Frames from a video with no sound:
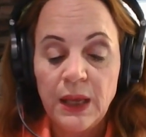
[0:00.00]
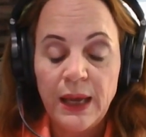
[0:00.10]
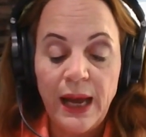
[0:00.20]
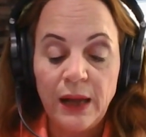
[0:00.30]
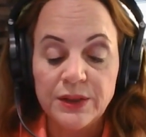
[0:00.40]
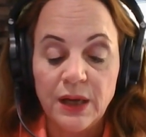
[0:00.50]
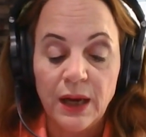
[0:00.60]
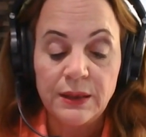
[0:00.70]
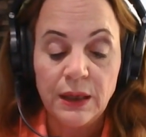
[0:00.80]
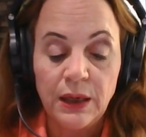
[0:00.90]

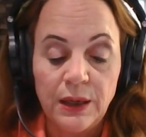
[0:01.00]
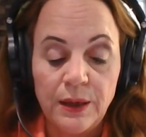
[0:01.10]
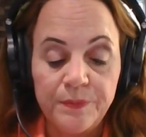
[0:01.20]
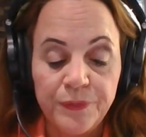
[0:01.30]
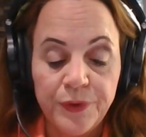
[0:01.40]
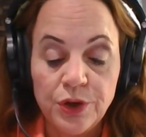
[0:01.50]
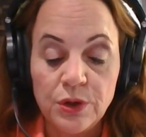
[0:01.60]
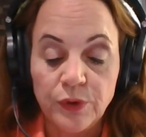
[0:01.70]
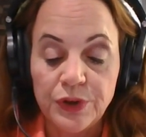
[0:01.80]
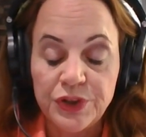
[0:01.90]
outside um, their
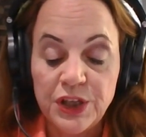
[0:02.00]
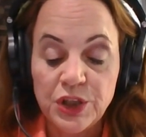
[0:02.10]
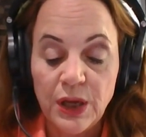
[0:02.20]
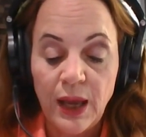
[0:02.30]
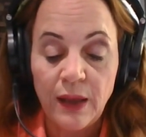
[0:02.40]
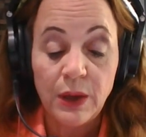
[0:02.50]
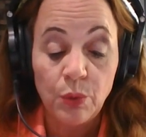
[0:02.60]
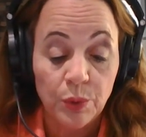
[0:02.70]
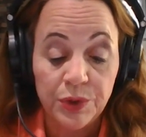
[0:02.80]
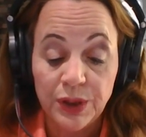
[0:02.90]
universities and they
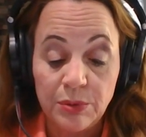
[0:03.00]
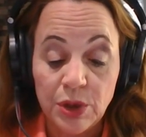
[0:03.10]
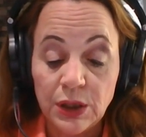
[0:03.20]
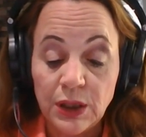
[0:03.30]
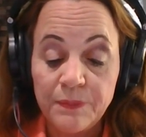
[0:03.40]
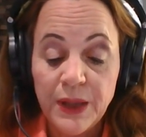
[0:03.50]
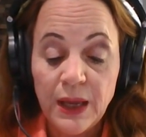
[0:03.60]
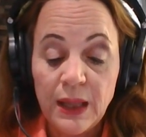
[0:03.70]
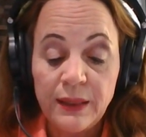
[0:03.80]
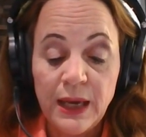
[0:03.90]
work with the community.
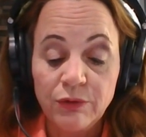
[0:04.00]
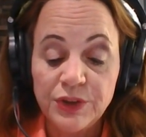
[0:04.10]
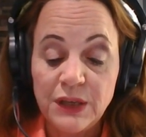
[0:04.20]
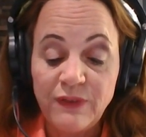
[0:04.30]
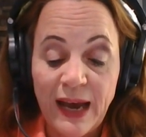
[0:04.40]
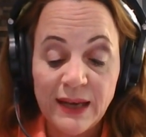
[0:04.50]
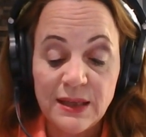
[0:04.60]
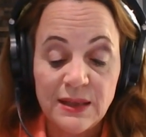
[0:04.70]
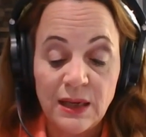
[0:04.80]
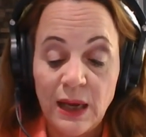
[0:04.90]
They receive
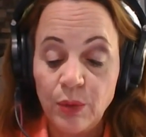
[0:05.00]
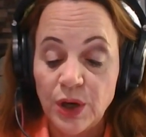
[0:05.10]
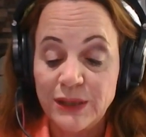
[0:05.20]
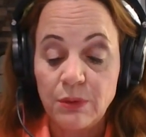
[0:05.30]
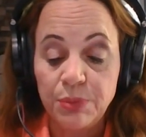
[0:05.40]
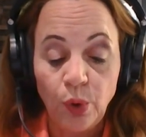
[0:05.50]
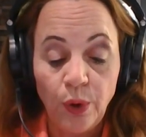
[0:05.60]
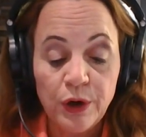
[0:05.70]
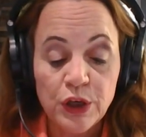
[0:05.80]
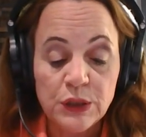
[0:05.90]
access to networks of
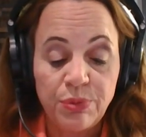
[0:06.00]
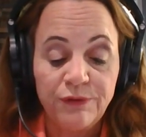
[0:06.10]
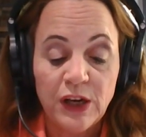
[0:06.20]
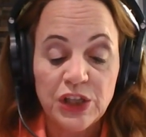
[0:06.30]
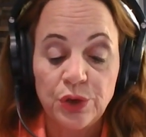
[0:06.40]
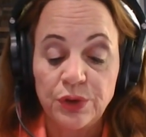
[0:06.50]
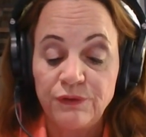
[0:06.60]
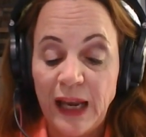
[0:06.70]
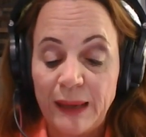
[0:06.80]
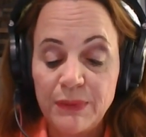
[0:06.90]
employers, professional
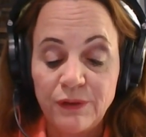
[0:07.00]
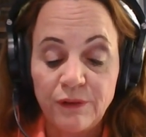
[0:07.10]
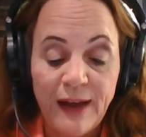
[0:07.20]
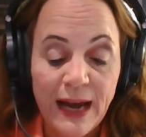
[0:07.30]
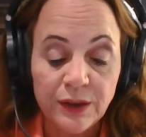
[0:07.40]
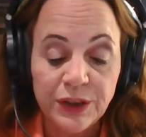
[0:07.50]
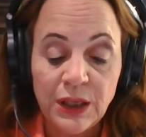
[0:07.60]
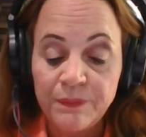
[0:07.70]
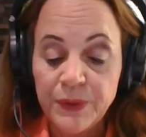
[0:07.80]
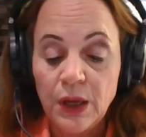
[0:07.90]
development for
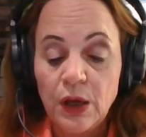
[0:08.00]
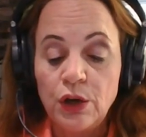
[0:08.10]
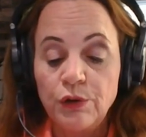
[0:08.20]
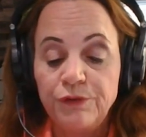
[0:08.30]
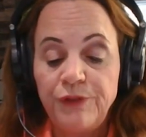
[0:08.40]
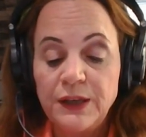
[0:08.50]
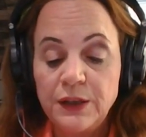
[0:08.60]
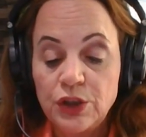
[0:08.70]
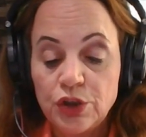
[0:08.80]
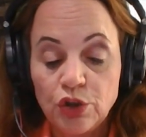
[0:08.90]
faculty, new
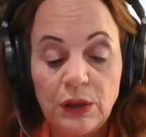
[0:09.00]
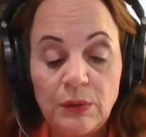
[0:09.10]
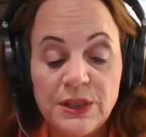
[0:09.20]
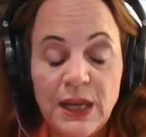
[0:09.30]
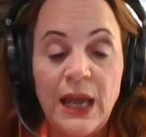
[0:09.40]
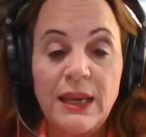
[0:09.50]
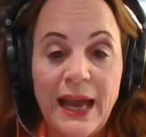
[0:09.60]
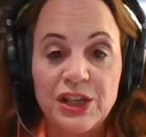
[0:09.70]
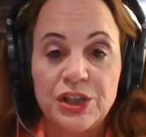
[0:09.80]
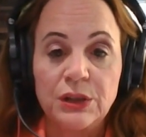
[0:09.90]
funding streams, and
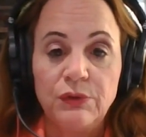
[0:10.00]
nationally